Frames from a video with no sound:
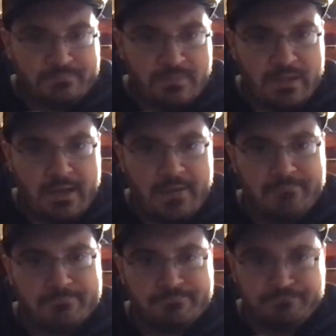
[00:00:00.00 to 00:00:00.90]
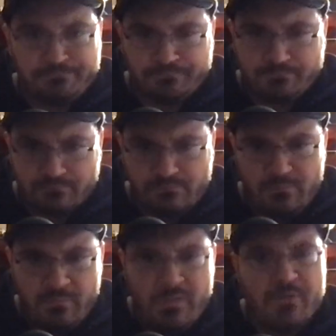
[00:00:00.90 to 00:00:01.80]
from
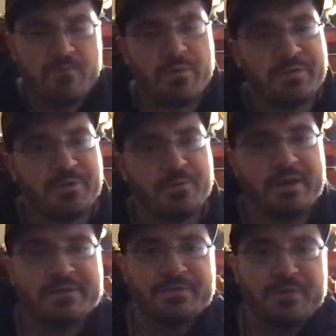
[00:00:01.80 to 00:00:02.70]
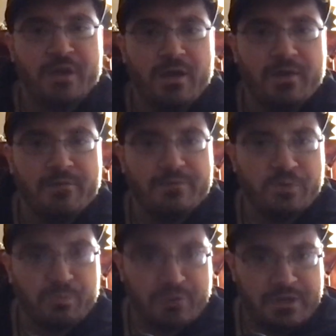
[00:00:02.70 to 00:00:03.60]
a director of
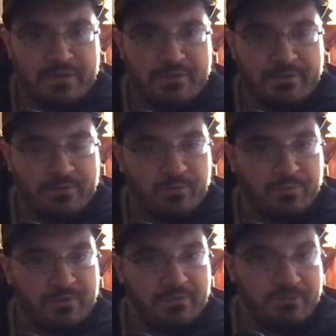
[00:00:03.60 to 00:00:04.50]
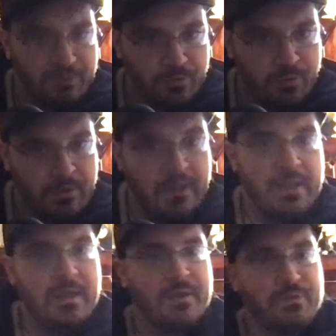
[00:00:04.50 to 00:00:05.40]
Don't Breathe 2,
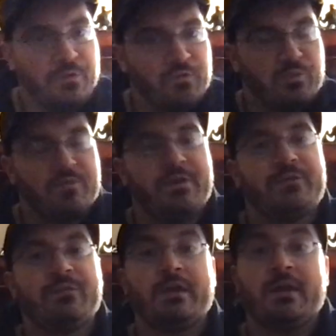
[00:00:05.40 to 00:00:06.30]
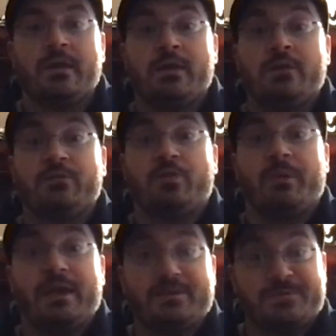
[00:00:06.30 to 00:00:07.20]
those movies. So I'm
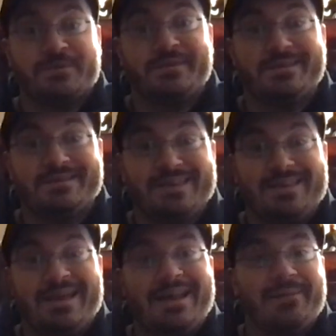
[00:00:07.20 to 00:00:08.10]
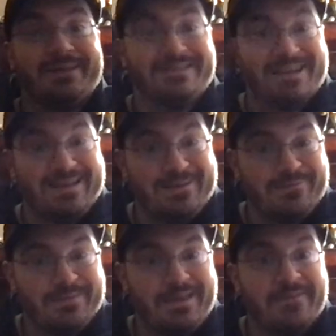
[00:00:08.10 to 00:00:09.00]
interested to see that. I'm excited
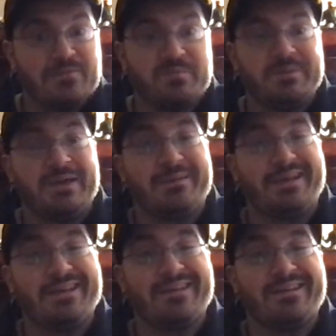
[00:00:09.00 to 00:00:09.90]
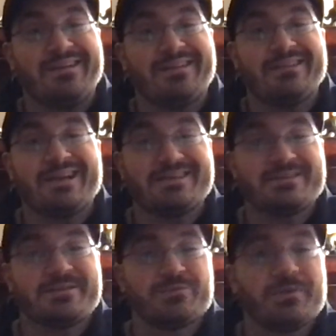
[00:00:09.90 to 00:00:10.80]
for that. It's supposed to be coming out here next
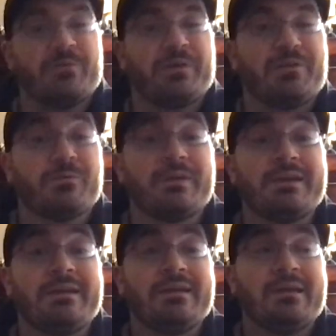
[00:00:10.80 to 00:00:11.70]
year, 2023.